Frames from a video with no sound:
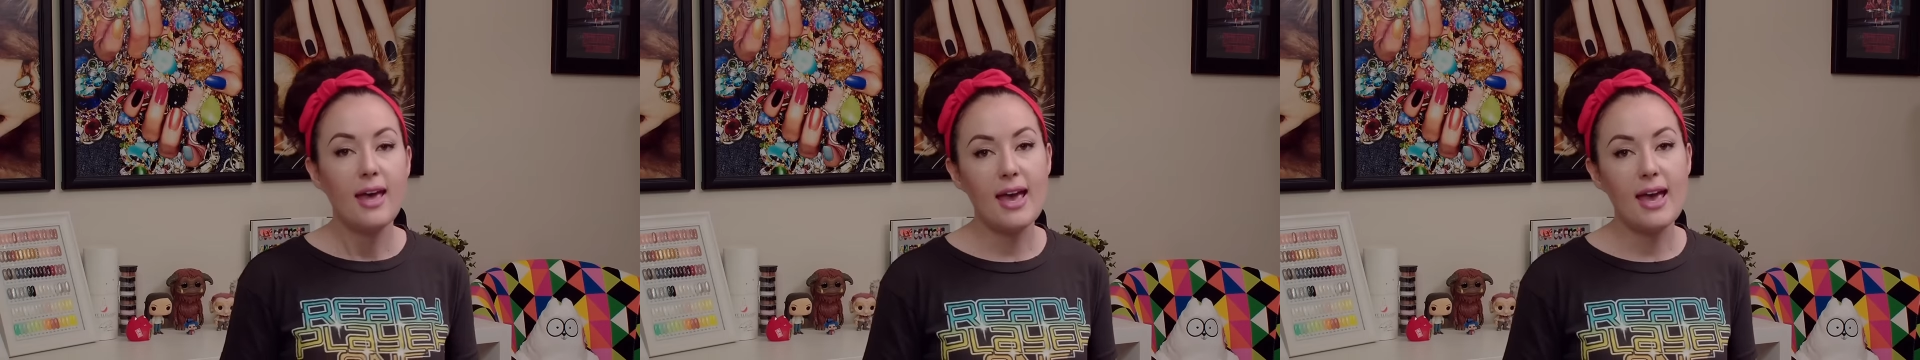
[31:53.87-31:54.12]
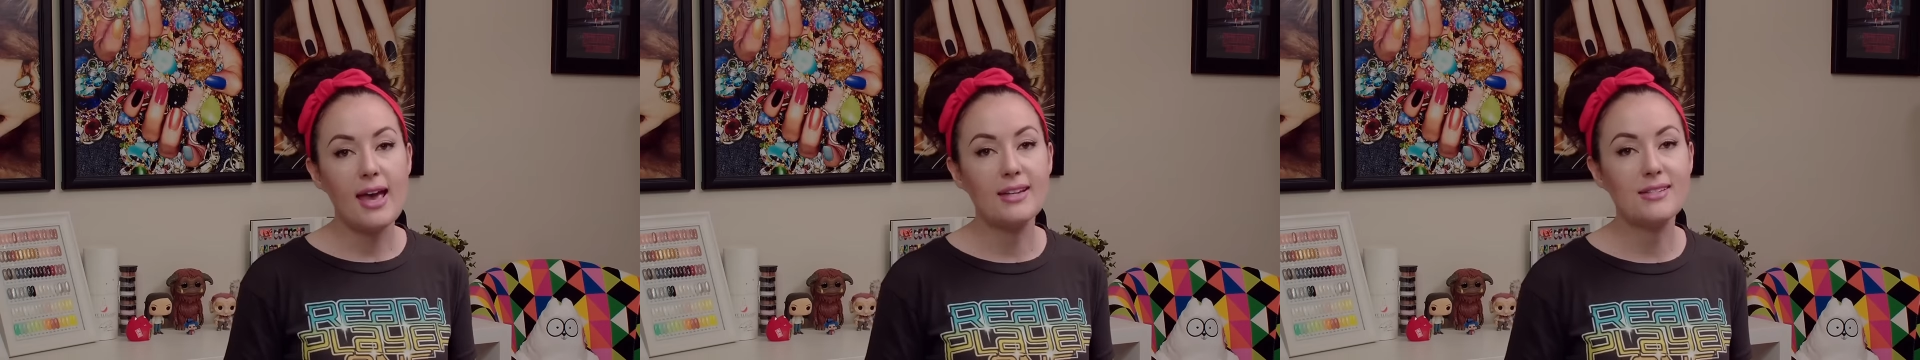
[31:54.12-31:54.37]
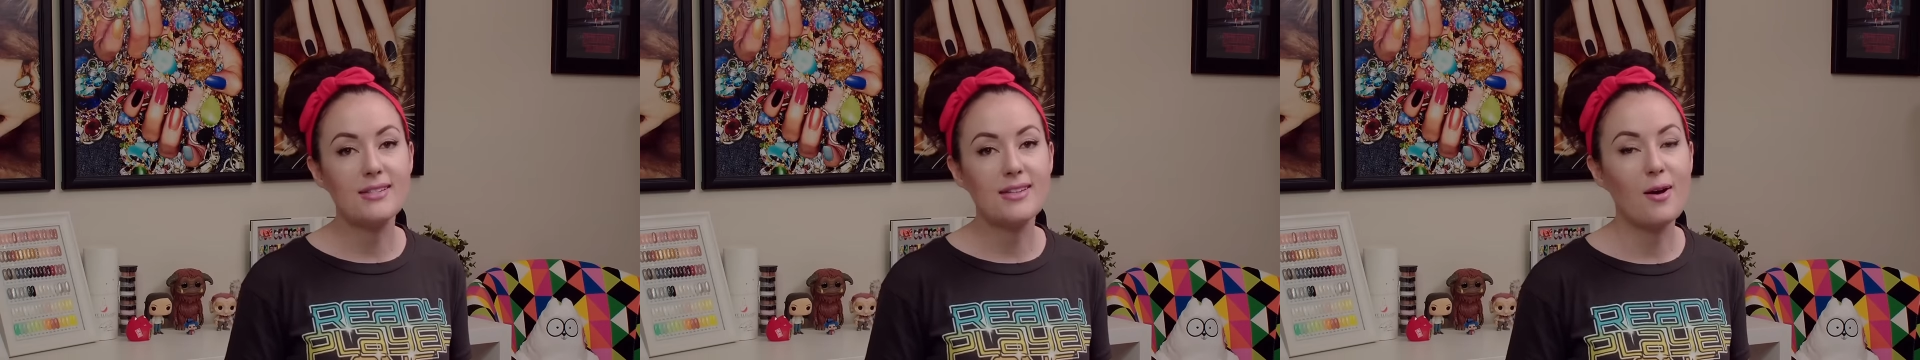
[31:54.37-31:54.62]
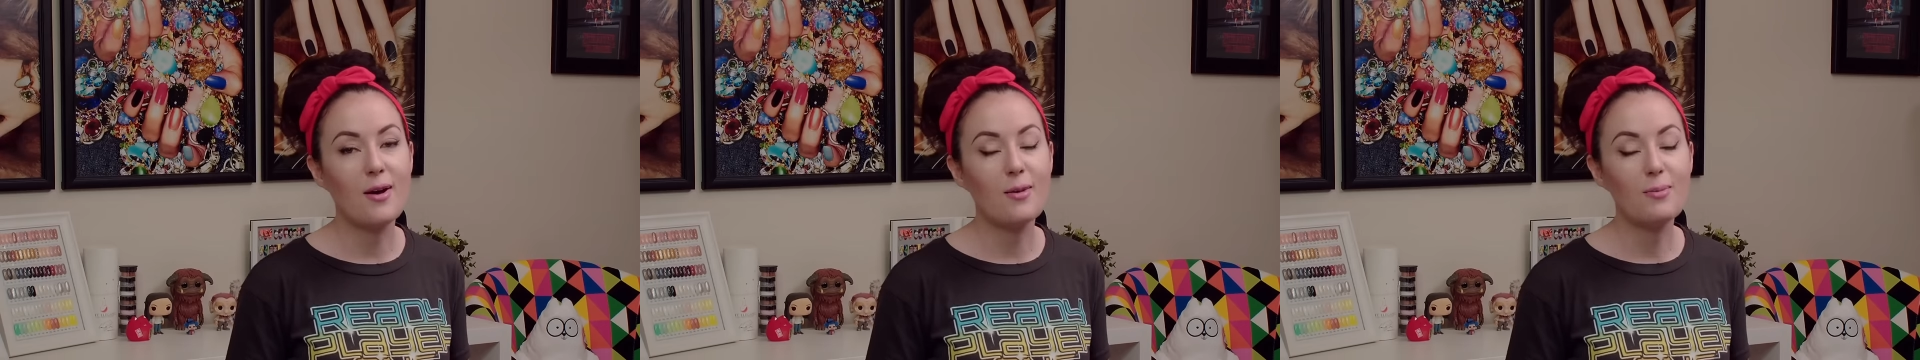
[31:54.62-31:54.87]
and
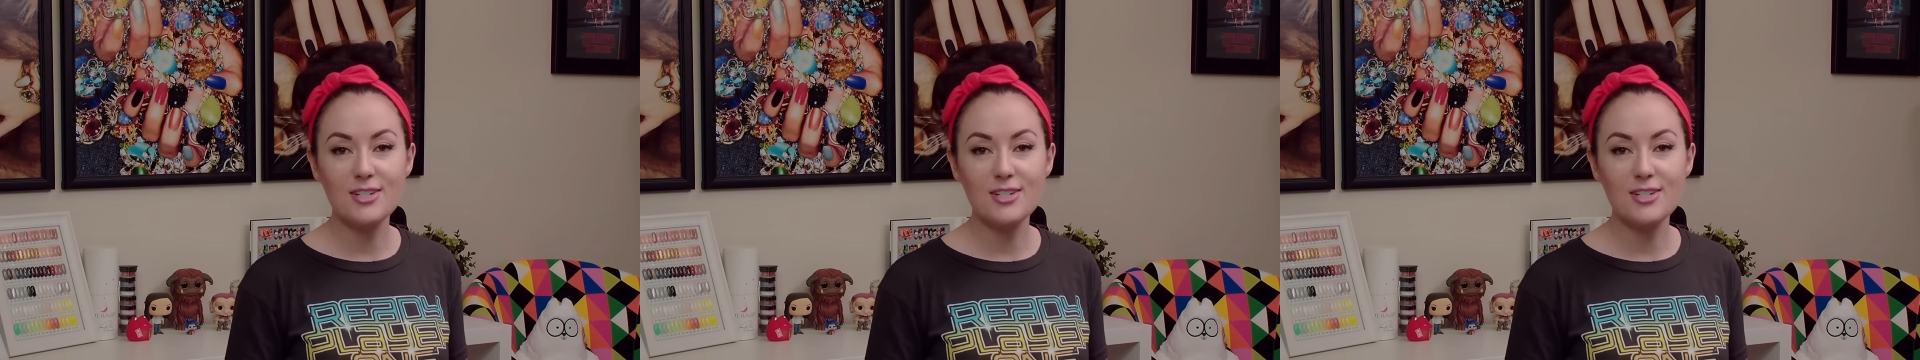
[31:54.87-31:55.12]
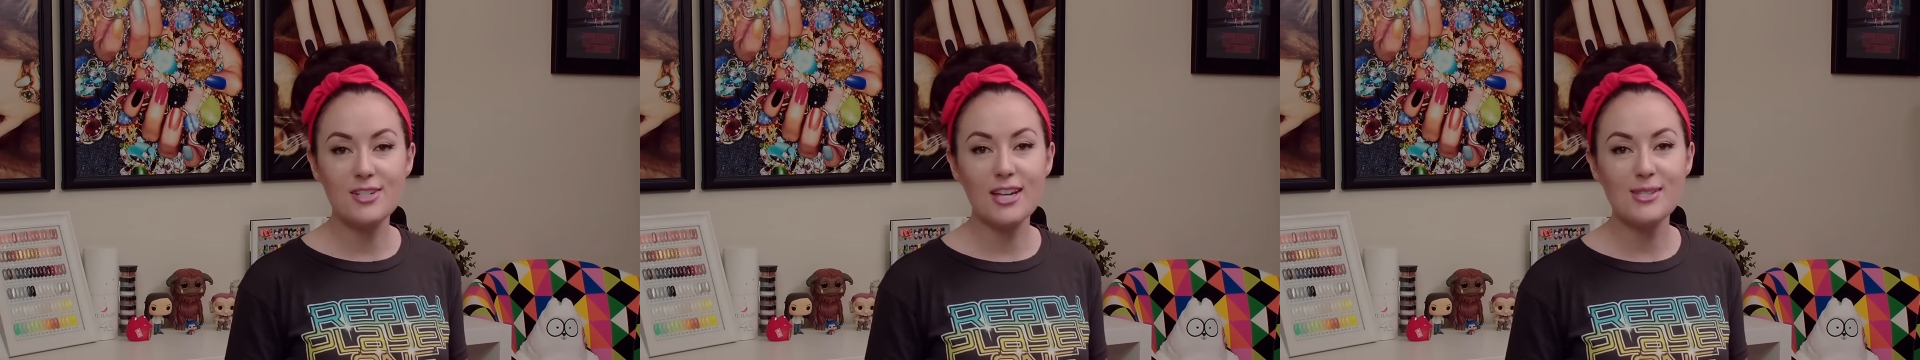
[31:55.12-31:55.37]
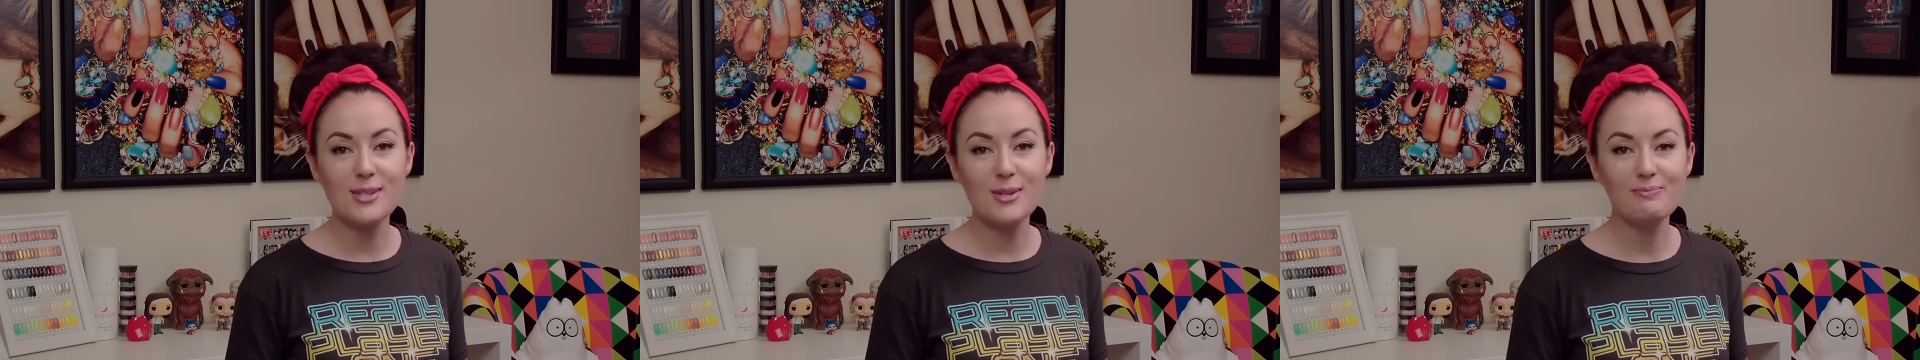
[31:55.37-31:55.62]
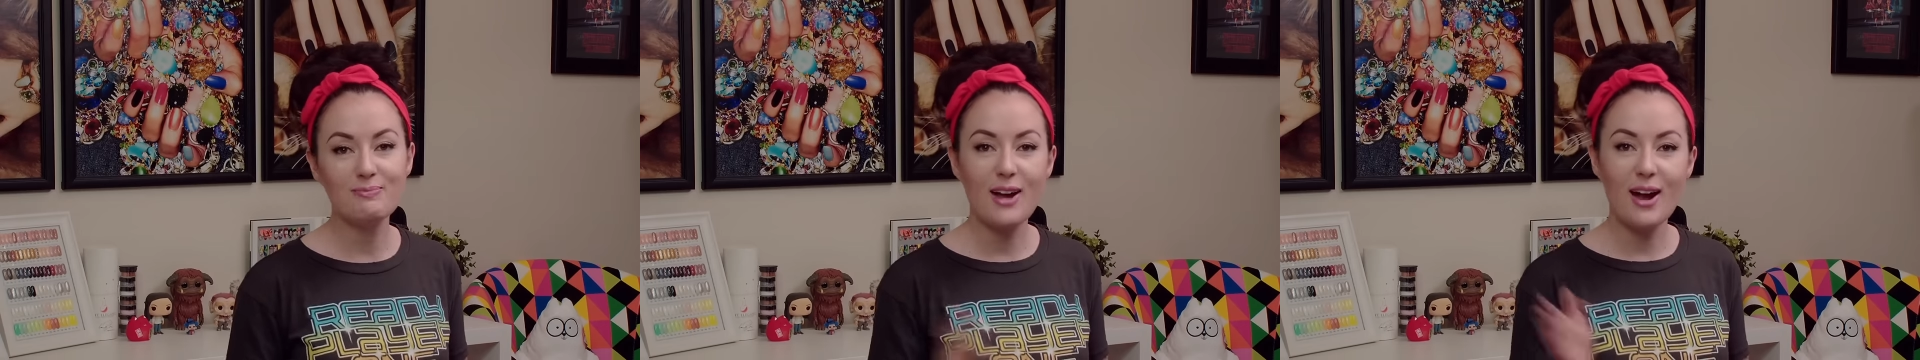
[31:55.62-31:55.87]
uh, I'll be in touch again
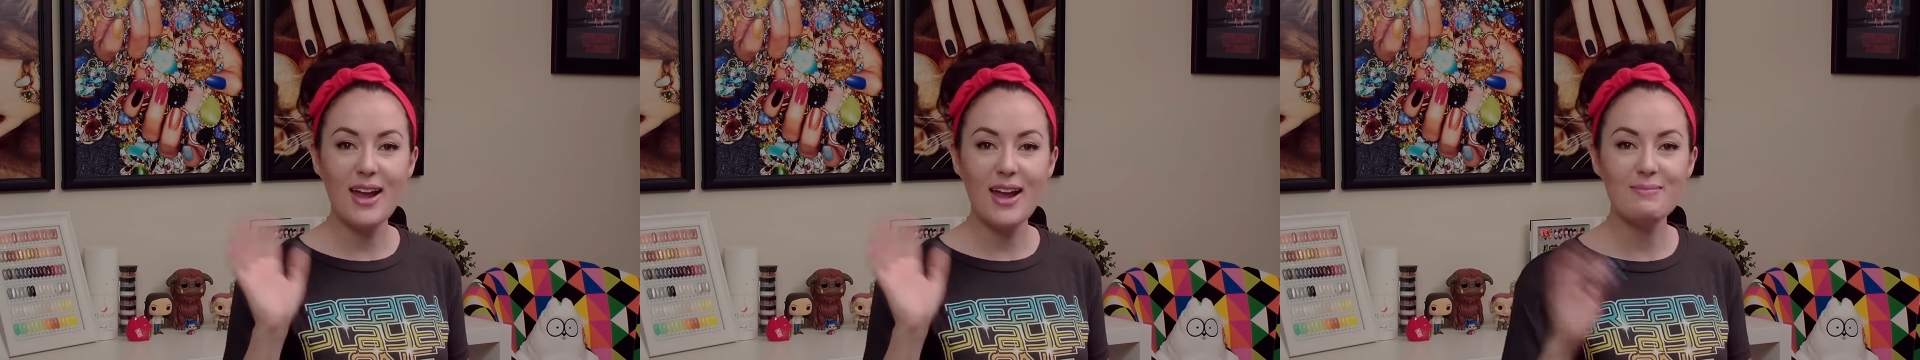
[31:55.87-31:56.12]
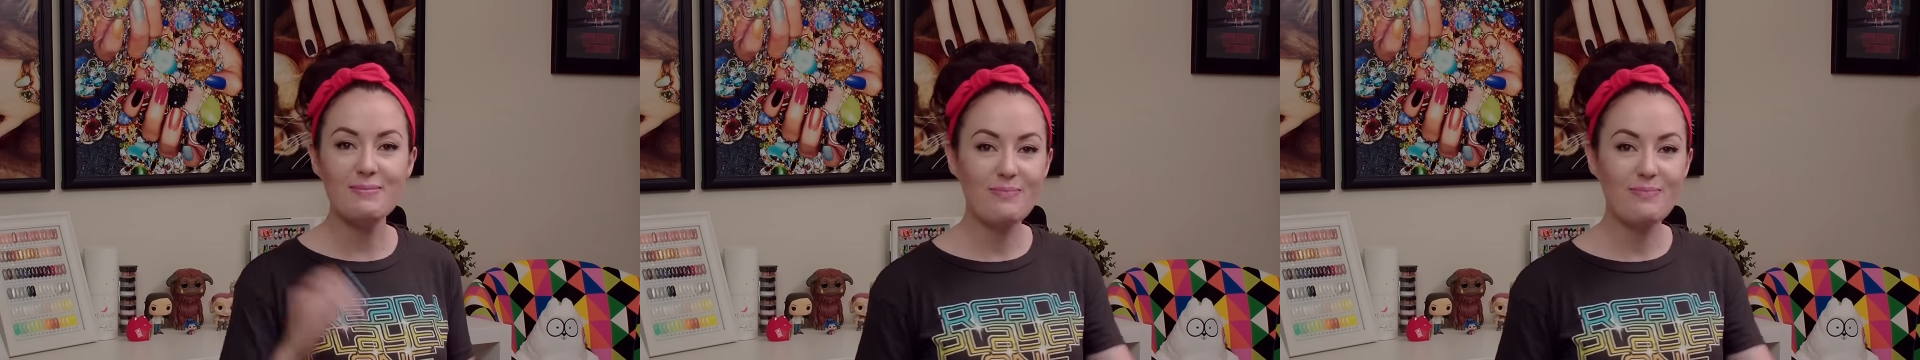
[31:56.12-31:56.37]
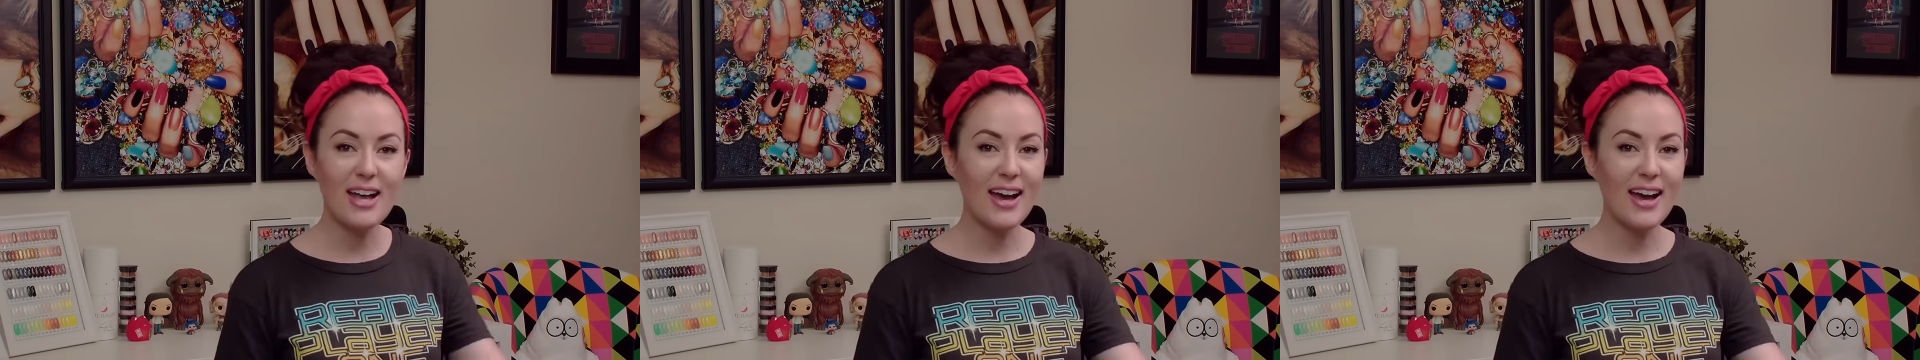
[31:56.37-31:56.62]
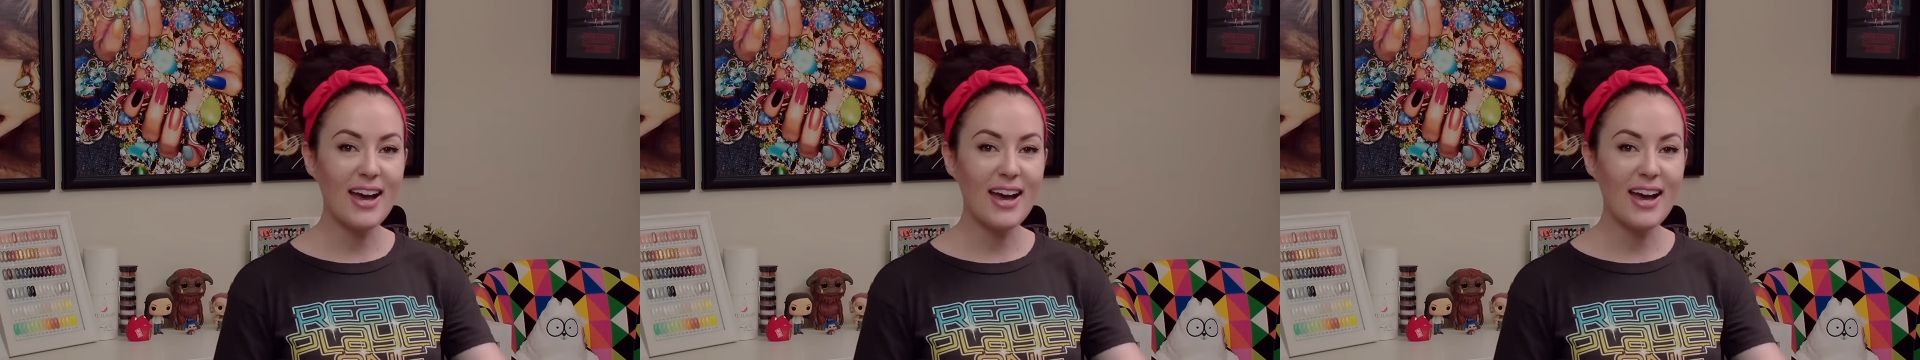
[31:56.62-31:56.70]
soon. All right, bye